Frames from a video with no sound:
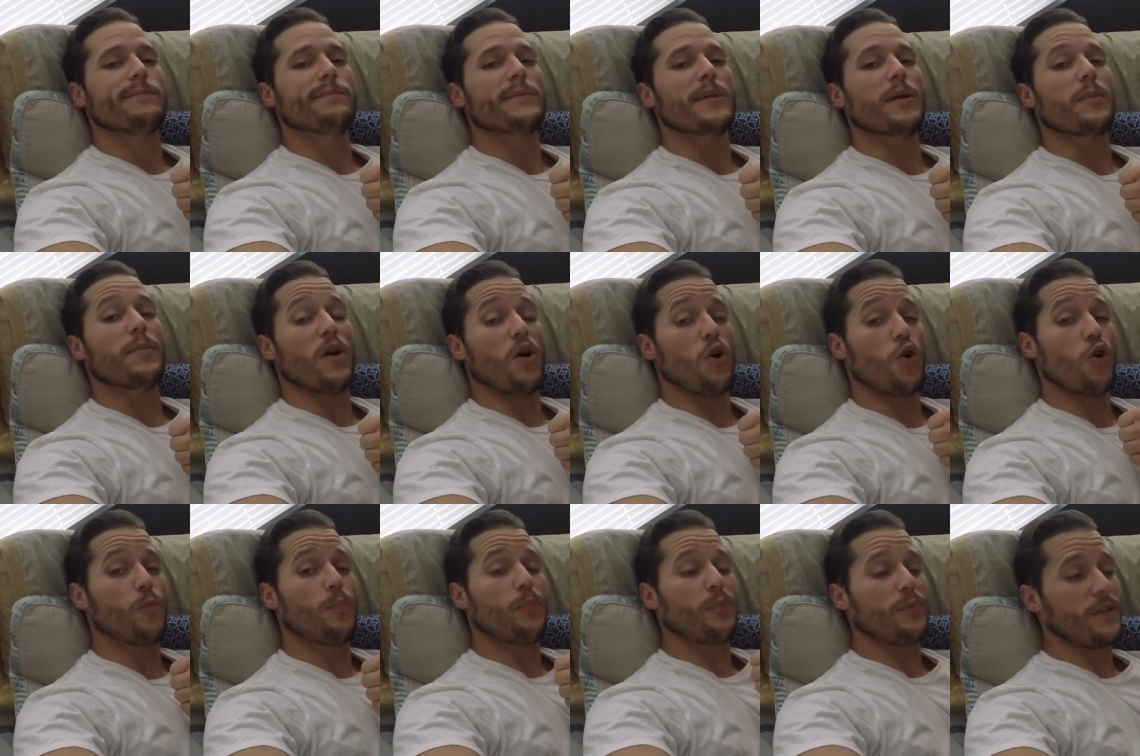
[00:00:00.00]
I'm
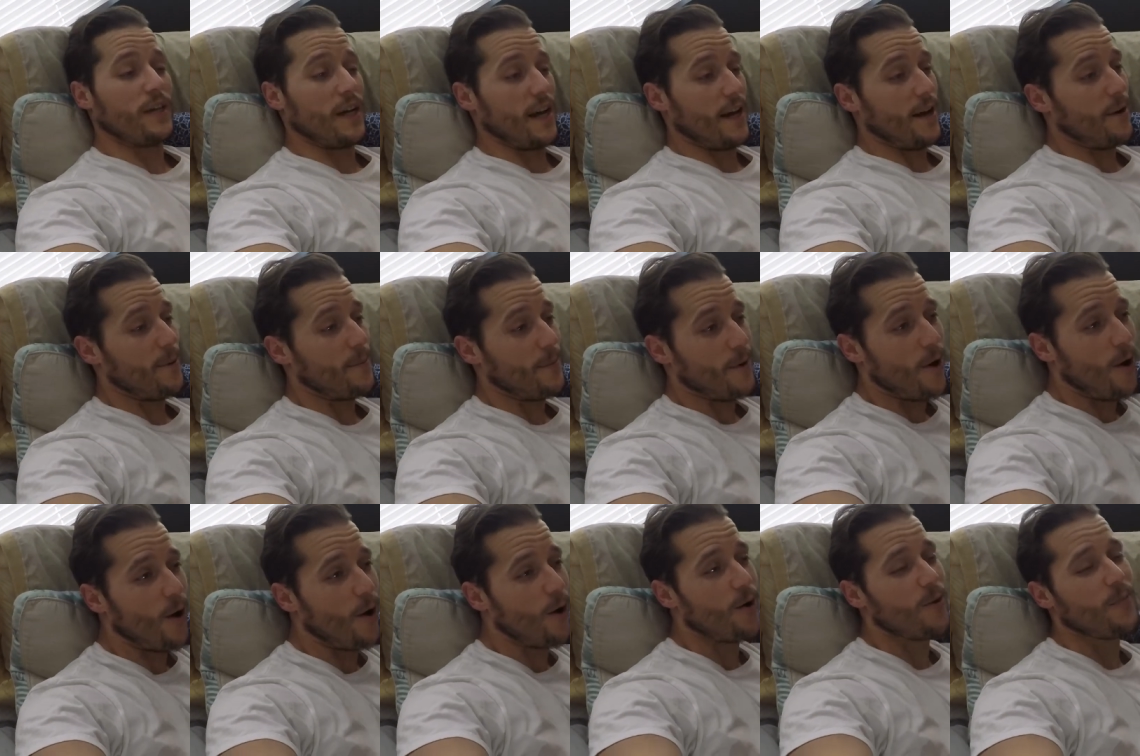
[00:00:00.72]
hope I'm
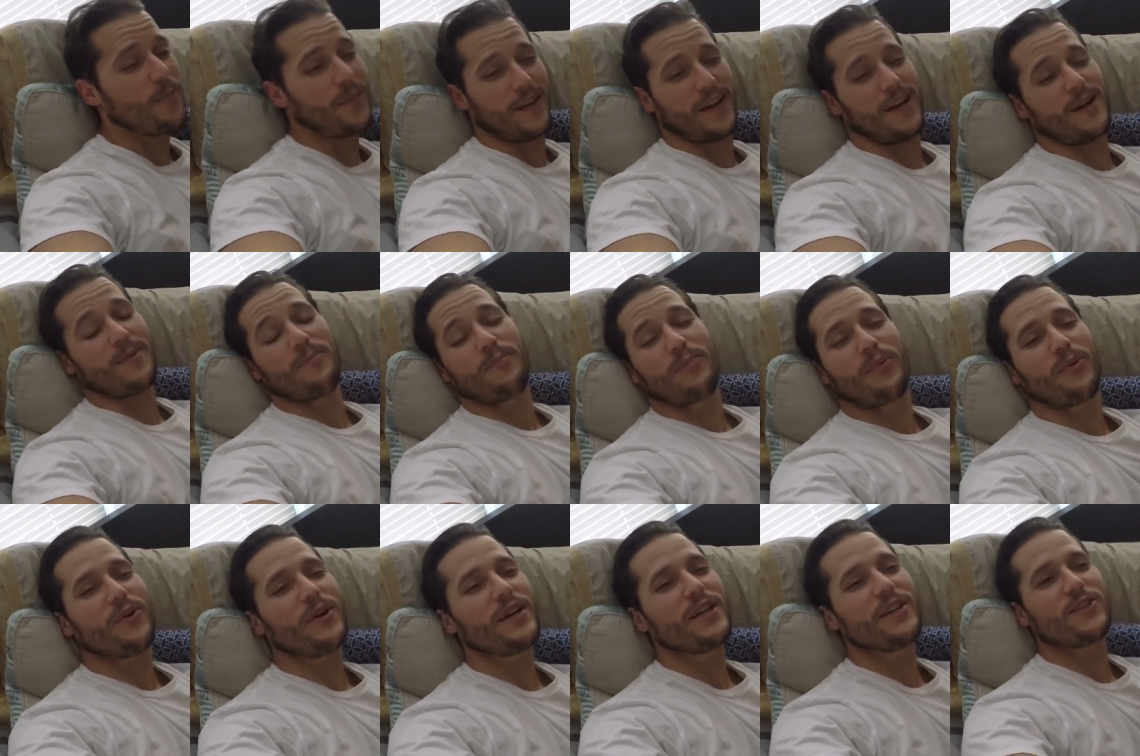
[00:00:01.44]
hoping I'm
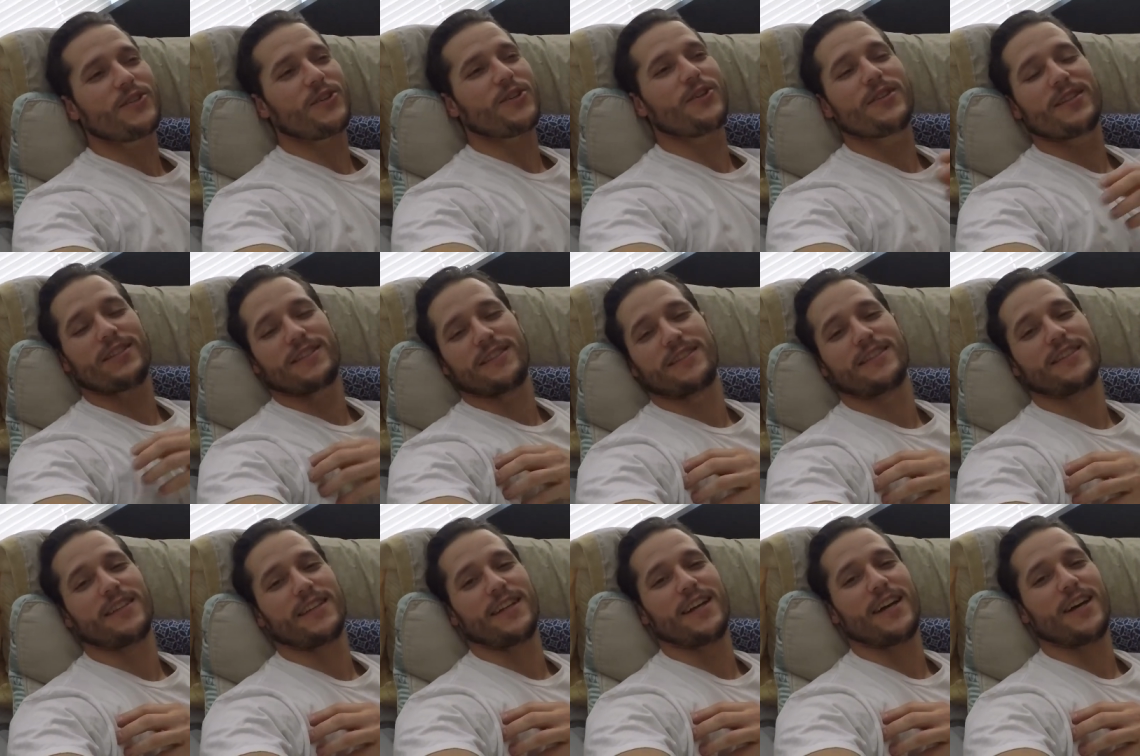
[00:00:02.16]
pretty sure this
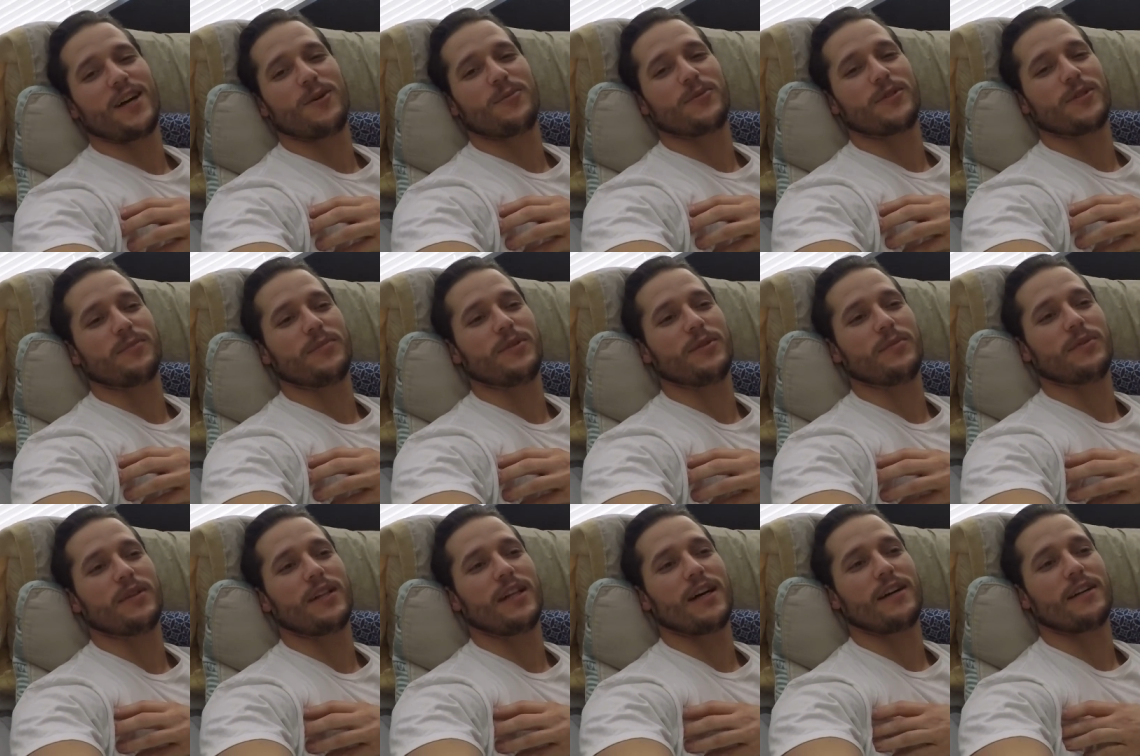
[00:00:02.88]
is going to help some
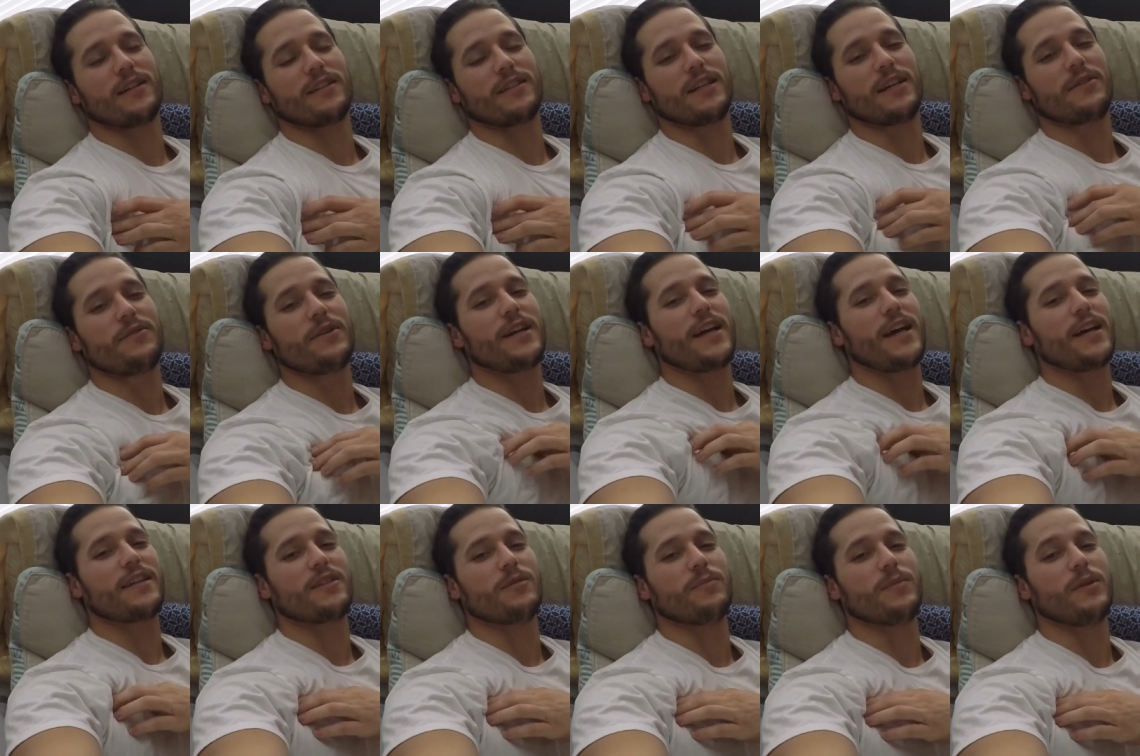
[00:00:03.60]
people out because I already
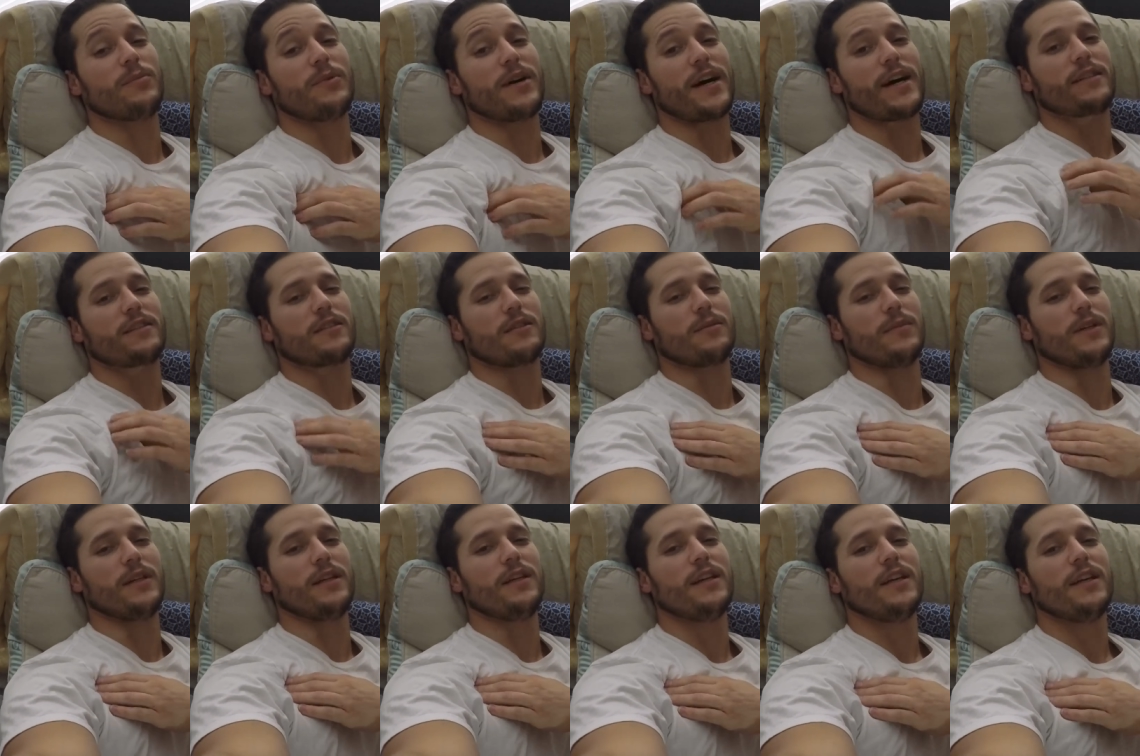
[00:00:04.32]
had some people
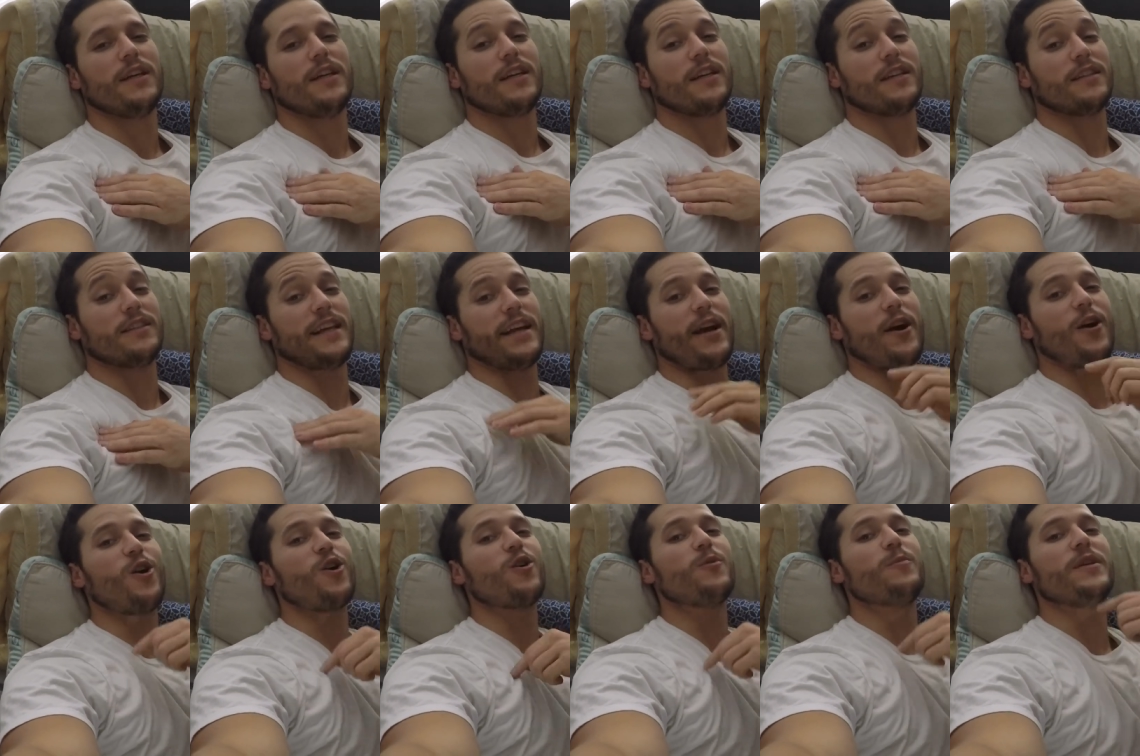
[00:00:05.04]
asking me because they
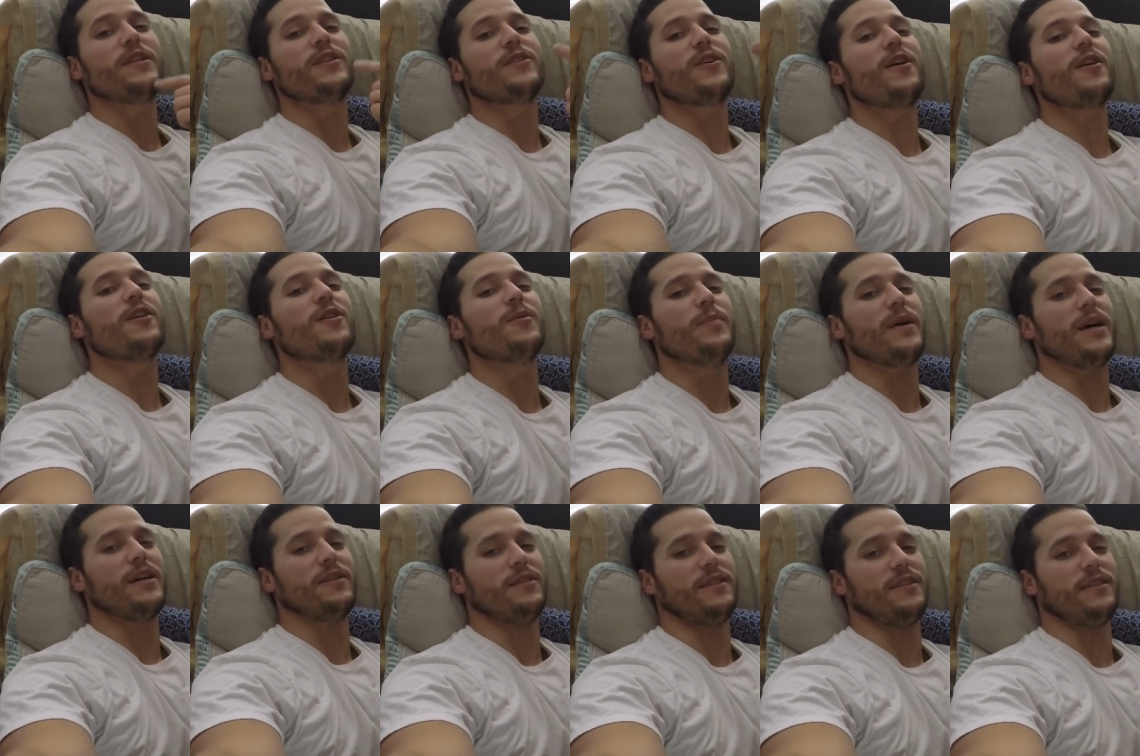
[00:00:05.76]
heard me talk
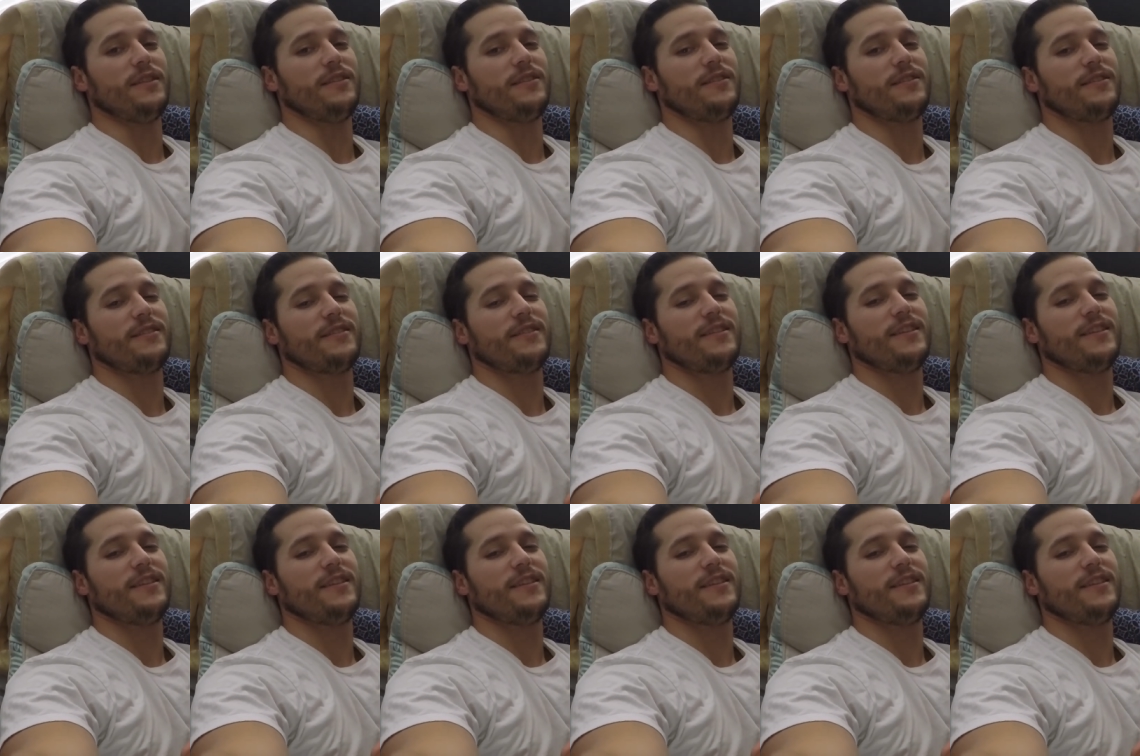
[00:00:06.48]
about this.